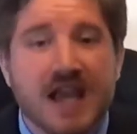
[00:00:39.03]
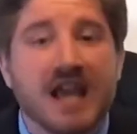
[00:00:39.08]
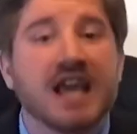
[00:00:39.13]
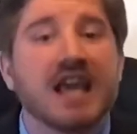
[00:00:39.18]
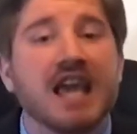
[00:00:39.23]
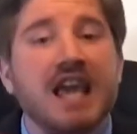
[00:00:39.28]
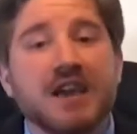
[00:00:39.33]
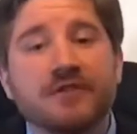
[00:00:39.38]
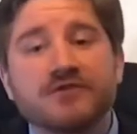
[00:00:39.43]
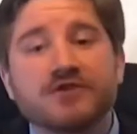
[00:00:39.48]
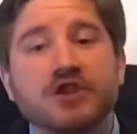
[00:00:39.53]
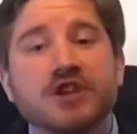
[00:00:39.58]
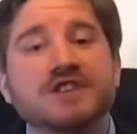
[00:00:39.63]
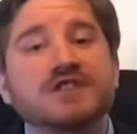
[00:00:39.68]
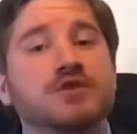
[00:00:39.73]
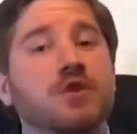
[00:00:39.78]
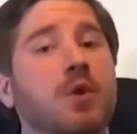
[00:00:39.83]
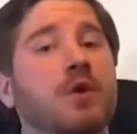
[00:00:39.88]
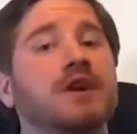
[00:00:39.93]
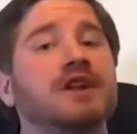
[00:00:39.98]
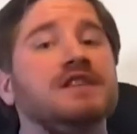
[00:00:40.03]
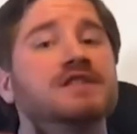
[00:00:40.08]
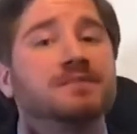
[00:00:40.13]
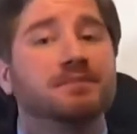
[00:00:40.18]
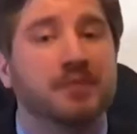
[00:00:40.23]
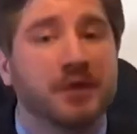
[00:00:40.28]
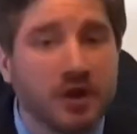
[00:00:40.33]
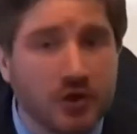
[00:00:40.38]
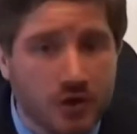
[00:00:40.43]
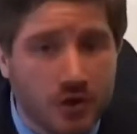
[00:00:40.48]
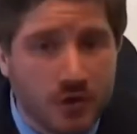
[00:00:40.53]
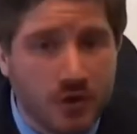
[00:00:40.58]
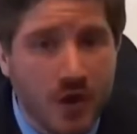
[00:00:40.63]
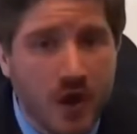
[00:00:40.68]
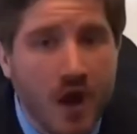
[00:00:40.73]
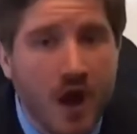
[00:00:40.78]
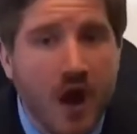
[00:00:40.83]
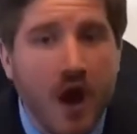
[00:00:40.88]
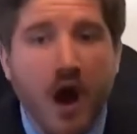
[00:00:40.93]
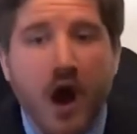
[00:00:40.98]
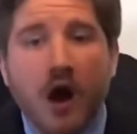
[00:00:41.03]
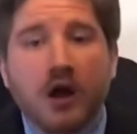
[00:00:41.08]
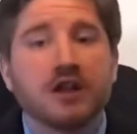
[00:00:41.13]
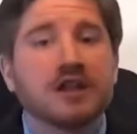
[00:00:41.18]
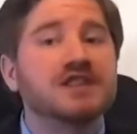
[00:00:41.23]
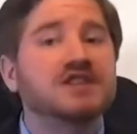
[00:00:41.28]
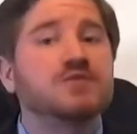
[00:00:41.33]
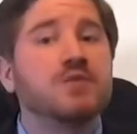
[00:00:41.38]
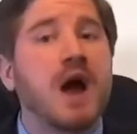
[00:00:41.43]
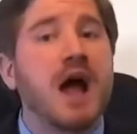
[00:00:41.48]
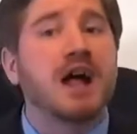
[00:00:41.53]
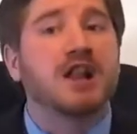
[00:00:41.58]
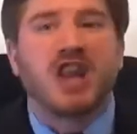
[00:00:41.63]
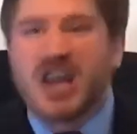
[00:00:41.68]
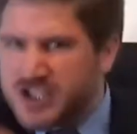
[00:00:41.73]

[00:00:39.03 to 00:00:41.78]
If Discord is blue, all is well,